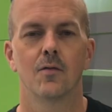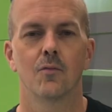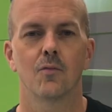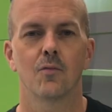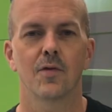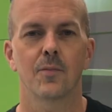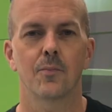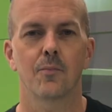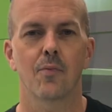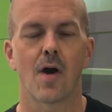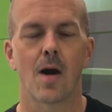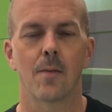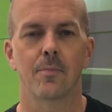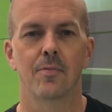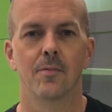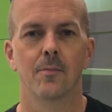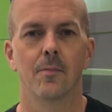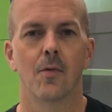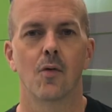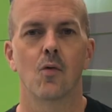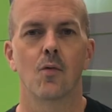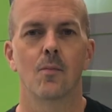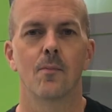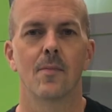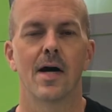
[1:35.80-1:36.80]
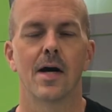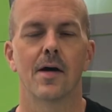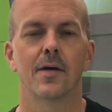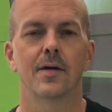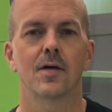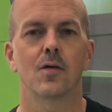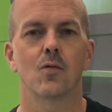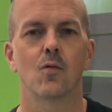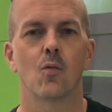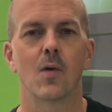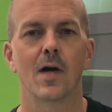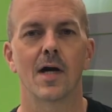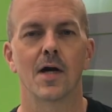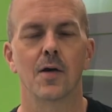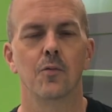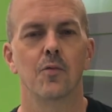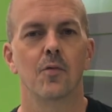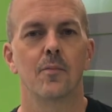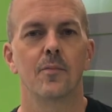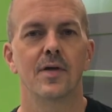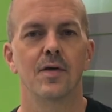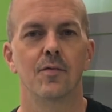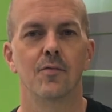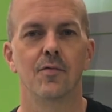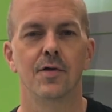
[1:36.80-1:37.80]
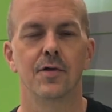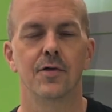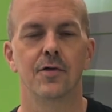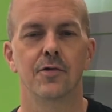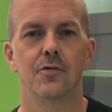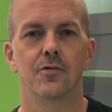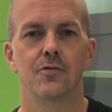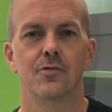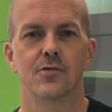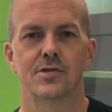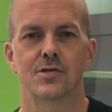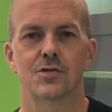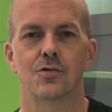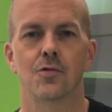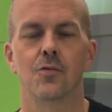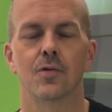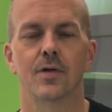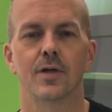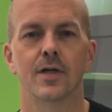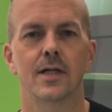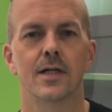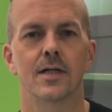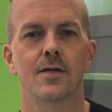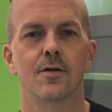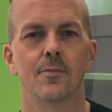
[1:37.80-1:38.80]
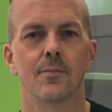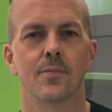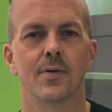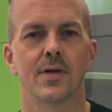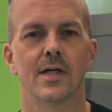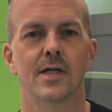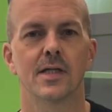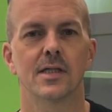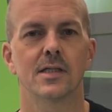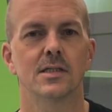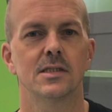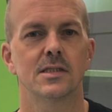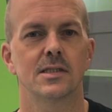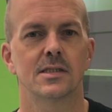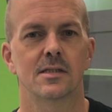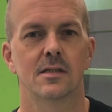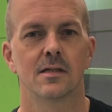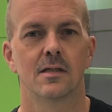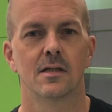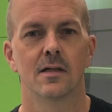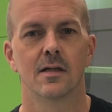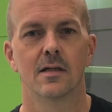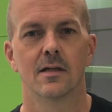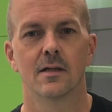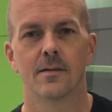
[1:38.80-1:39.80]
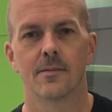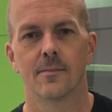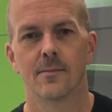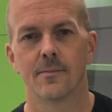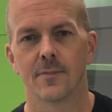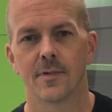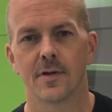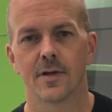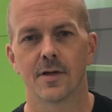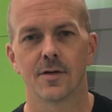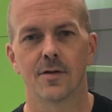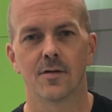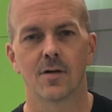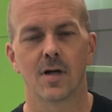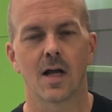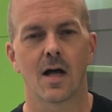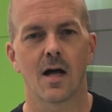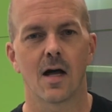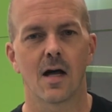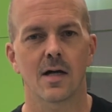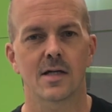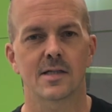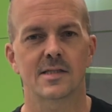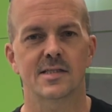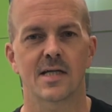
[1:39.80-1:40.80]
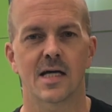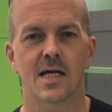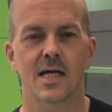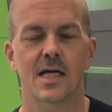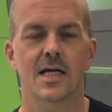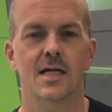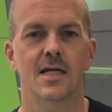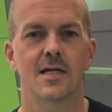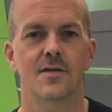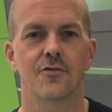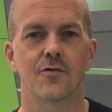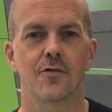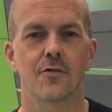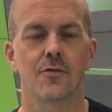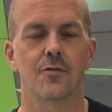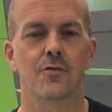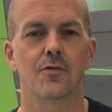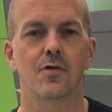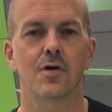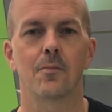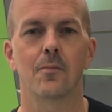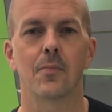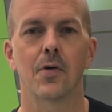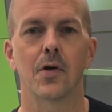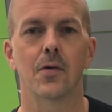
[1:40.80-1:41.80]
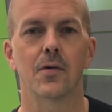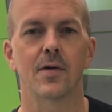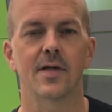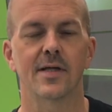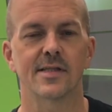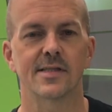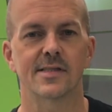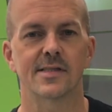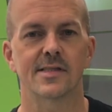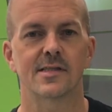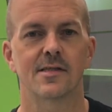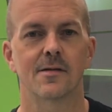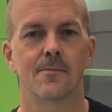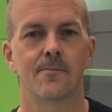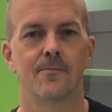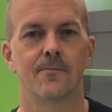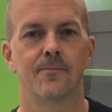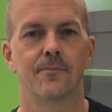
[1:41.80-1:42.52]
With proper mold mounting, wear will be reduced on leader pins, interlocks, and internal components.